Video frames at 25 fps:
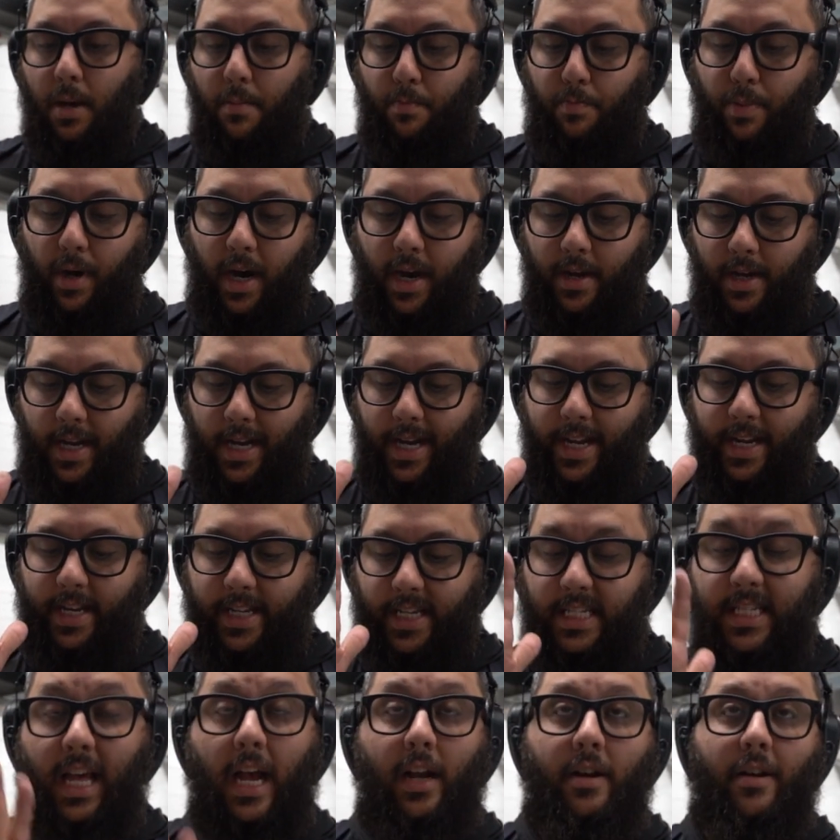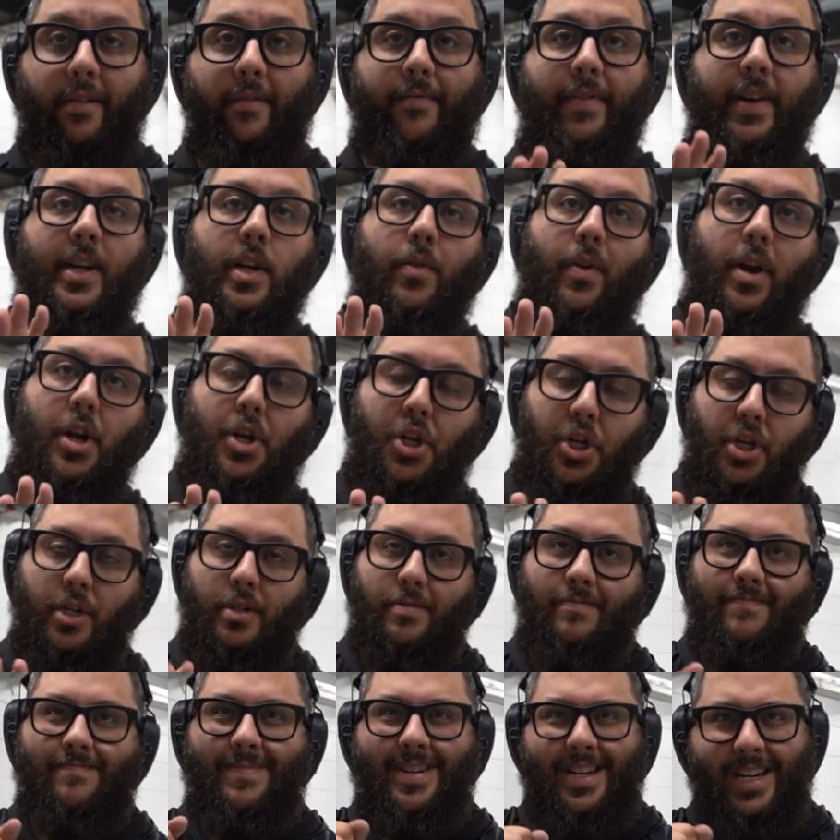But in the stock
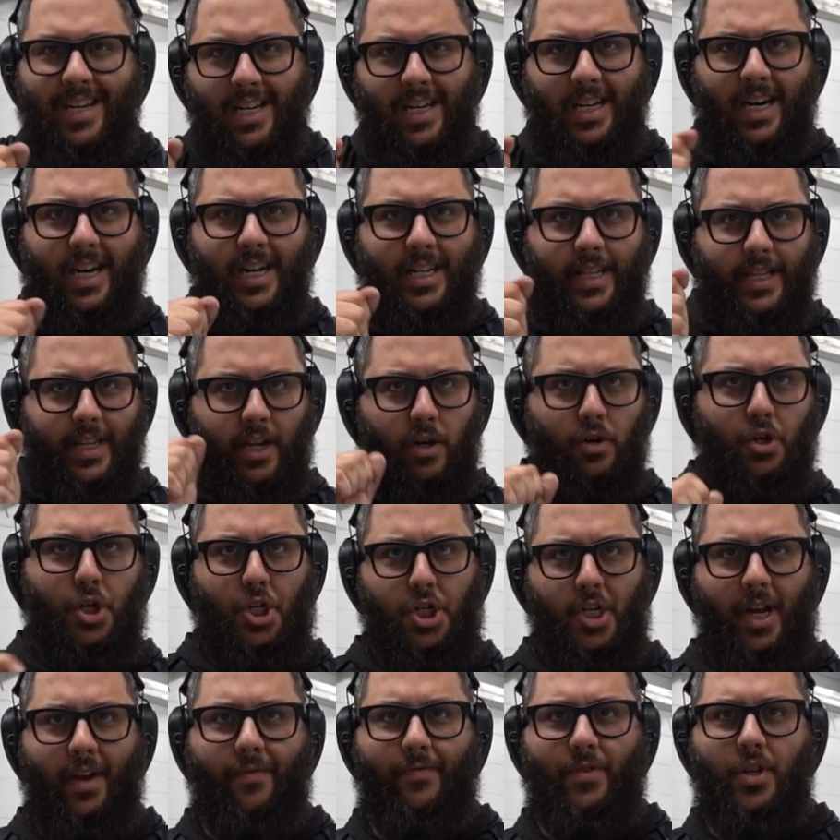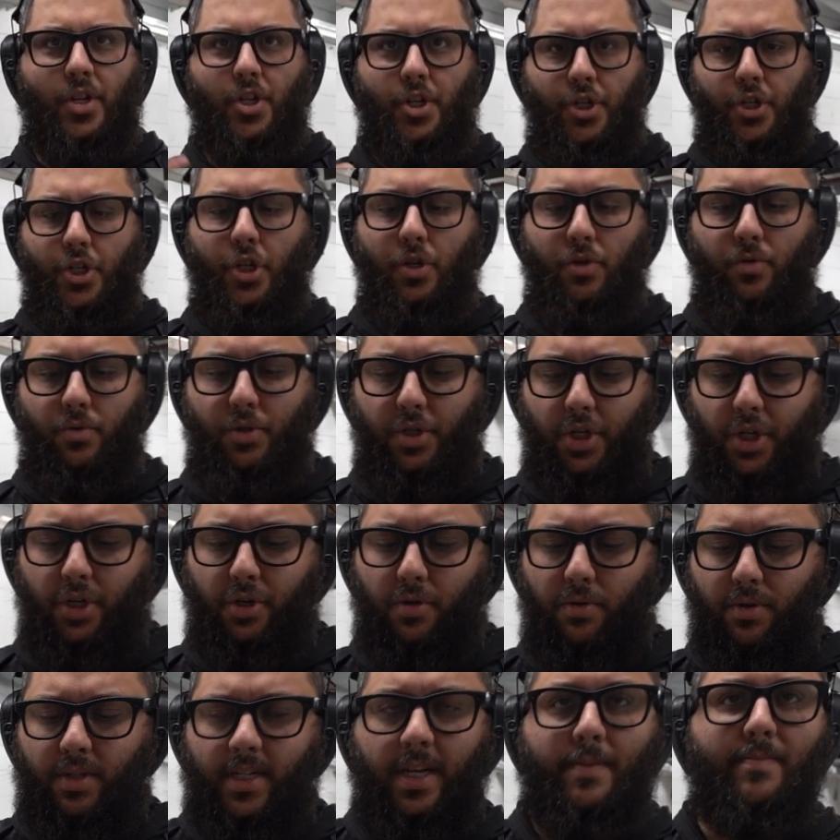configuration, a little shift due
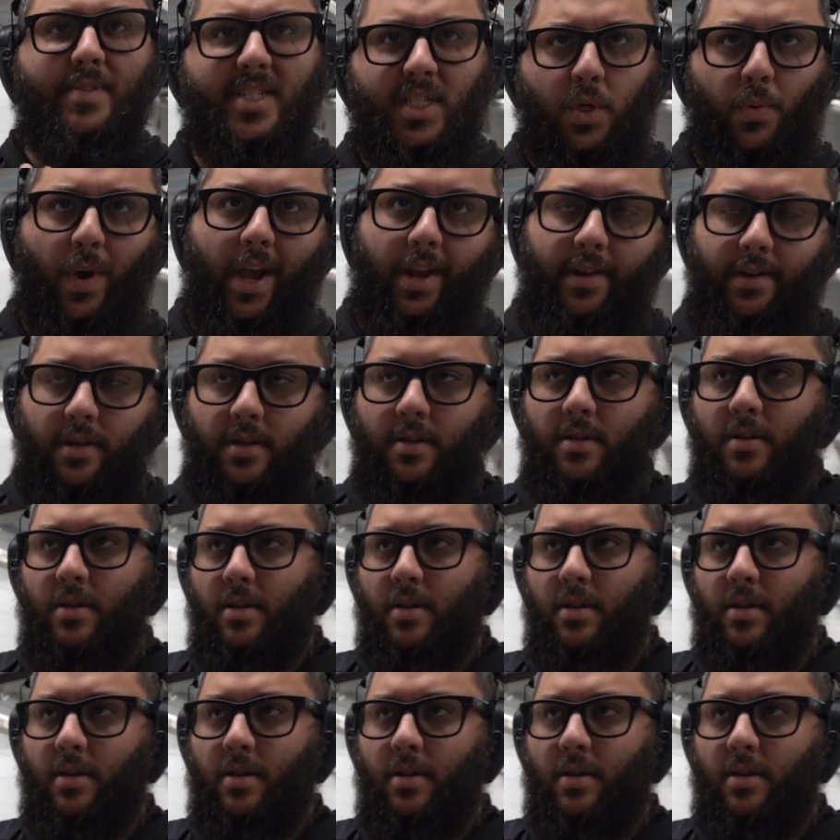to some sweat.